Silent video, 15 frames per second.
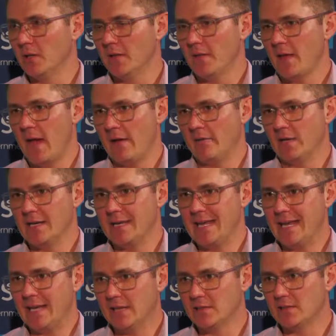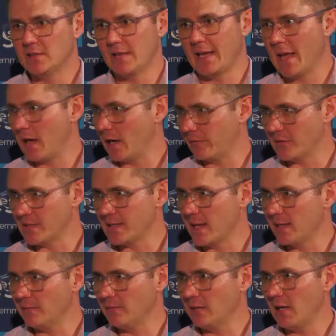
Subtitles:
They haven't needed to count every cent.